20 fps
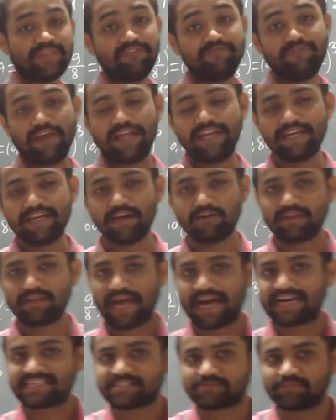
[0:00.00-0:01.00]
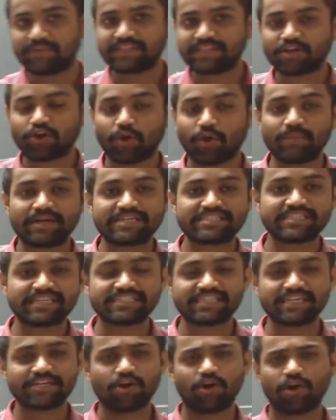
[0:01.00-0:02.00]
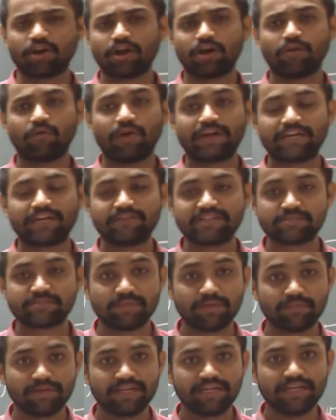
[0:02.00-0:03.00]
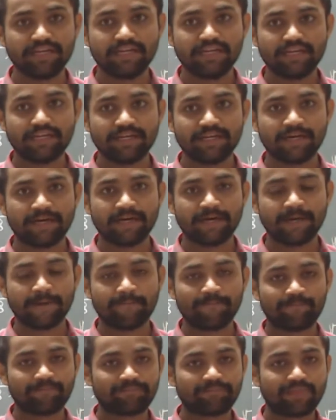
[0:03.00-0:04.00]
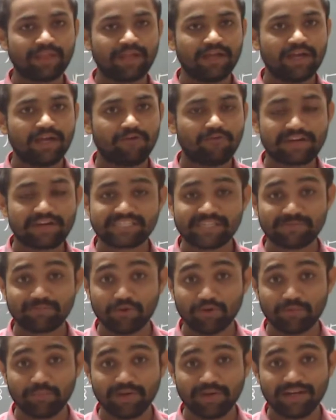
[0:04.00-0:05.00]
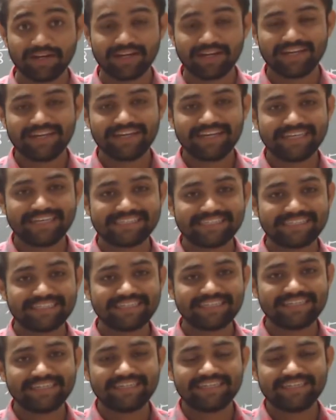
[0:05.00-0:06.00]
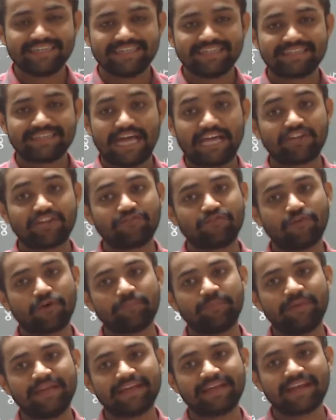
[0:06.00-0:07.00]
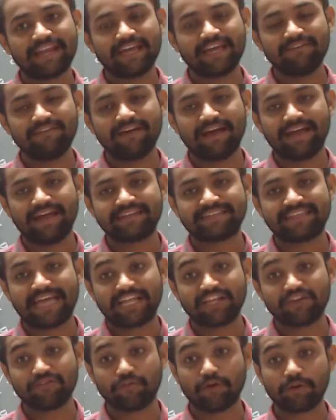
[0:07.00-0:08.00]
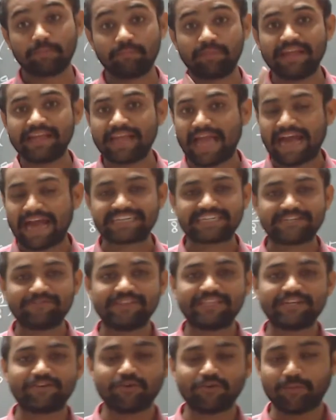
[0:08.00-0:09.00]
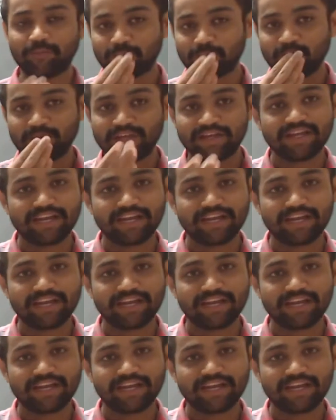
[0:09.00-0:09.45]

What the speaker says: If any doubt, ask me in the comment section or whatever is maybe in WhatsApp group, isn't it? Thank you for being live and thank you for being active in the group.